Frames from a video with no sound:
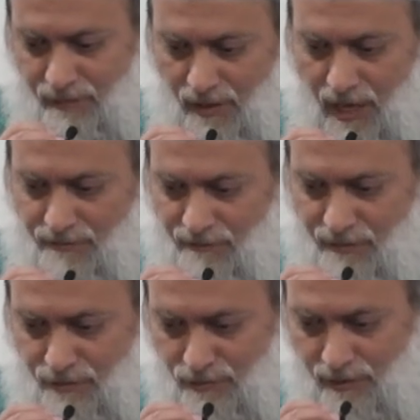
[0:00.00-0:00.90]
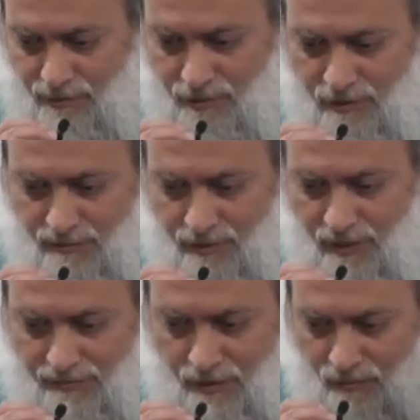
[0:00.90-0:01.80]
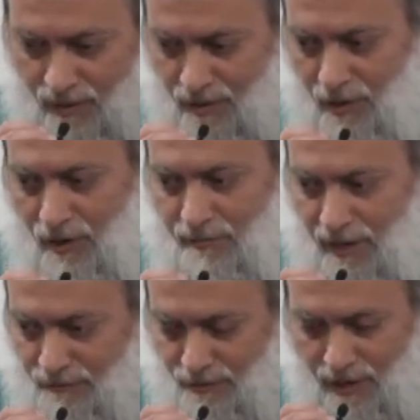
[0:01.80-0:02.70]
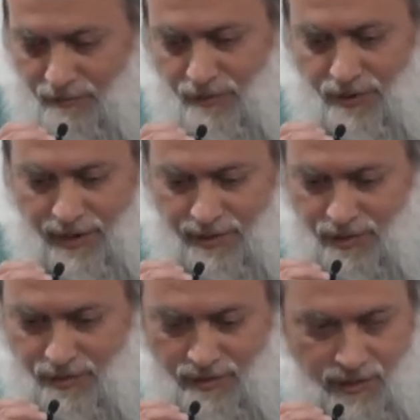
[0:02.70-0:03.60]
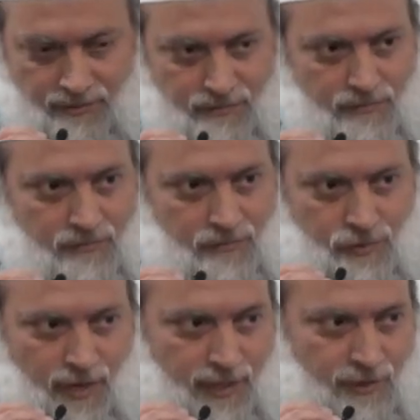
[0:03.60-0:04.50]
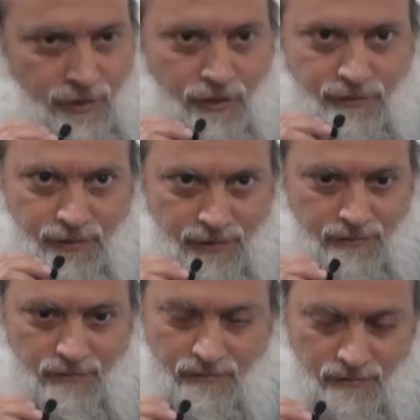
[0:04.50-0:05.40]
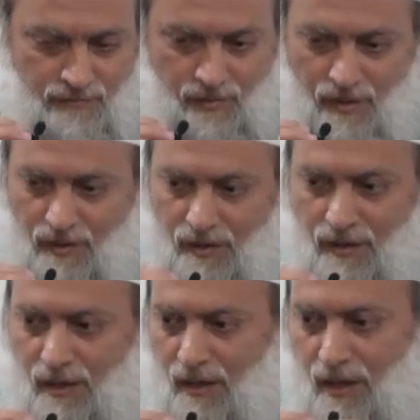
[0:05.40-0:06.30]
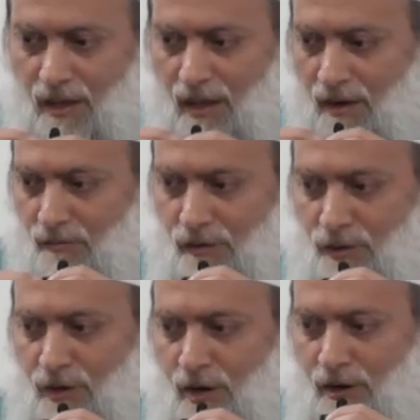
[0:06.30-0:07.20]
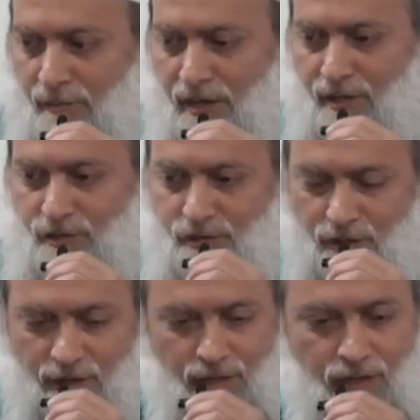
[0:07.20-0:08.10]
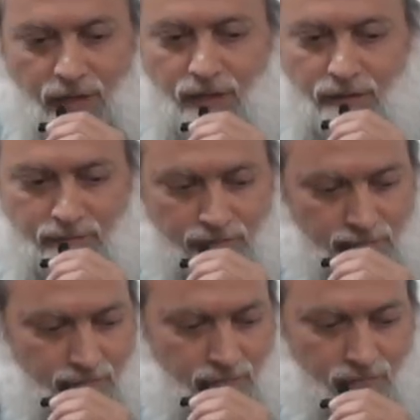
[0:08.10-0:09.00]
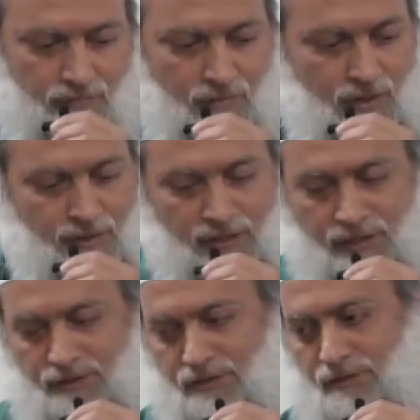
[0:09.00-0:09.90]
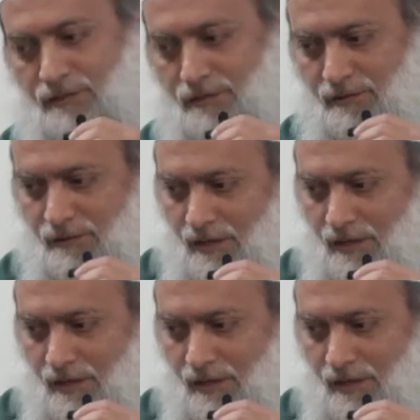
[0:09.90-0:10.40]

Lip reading: the life of Rasulullah is something we could talk about forever and still not scratch the surface. And when you're talking about this journey, I mean, it's